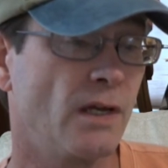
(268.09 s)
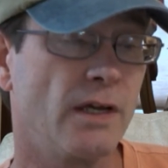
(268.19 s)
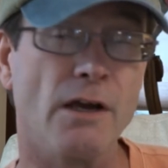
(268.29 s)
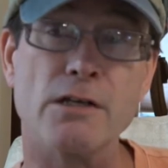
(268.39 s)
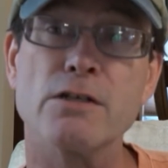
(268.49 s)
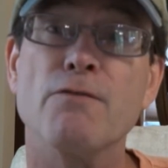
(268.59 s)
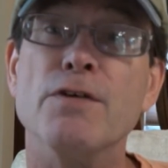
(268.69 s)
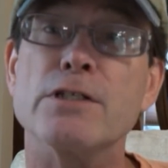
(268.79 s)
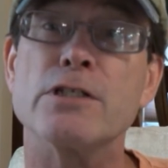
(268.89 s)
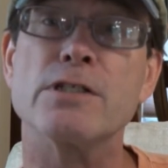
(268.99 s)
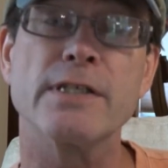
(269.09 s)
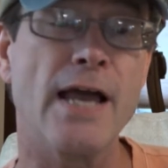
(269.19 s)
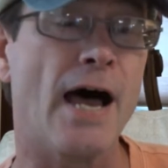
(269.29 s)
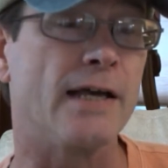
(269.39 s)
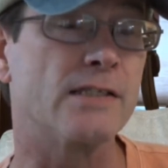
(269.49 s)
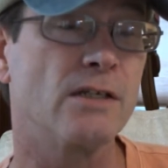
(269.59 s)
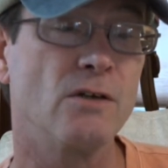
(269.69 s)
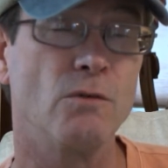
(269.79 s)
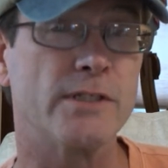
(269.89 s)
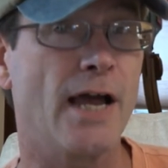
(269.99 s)
He also fishes the ice,
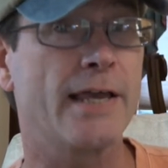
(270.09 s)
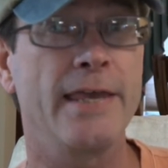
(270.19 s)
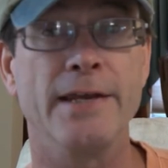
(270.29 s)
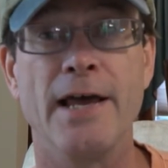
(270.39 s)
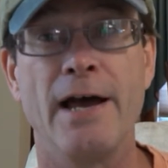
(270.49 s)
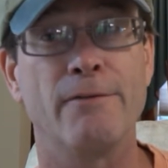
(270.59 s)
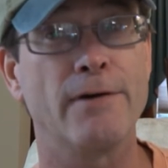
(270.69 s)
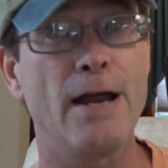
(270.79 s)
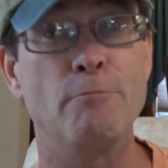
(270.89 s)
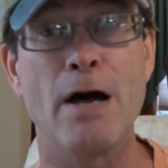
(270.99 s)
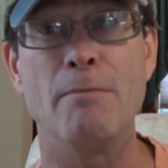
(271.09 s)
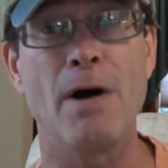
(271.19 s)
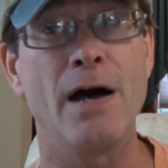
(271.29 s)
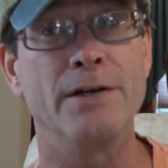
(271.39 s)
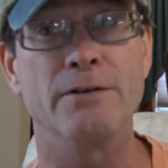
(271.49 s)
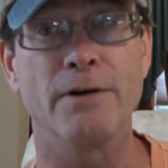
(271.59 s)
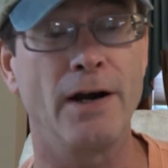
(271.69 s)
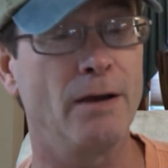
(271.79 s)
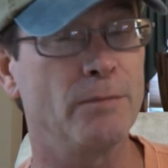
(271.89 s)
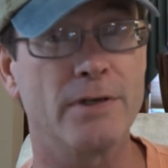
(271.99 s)
which I cannot wrap my mind
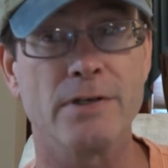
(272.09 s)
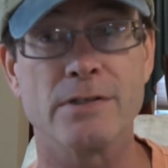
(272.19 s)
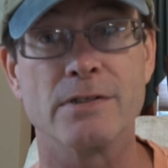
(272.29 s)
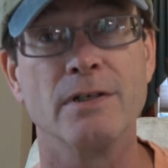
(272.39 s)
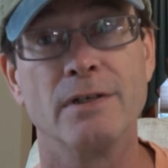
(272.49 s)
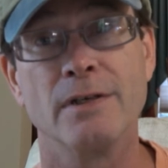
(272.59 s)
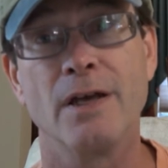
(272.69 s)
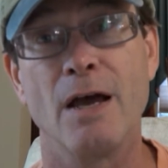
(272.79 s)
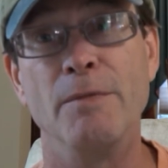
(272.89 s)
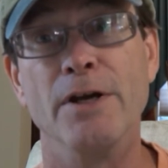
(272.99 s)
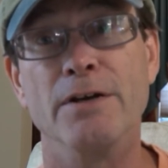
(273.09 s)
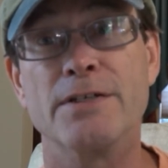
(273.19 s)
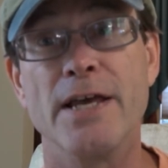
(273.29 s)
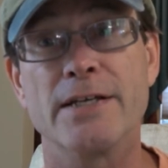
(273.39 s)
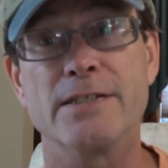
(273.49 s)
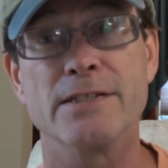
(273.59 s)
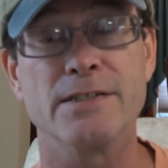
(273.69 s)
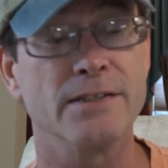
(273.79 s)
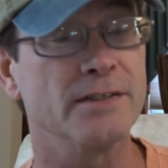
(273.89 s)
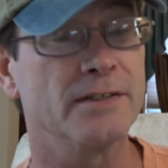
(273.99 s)
around, because I'm here in
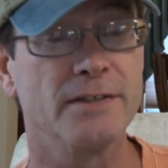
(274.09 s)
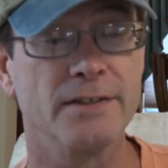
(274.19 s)
Texas and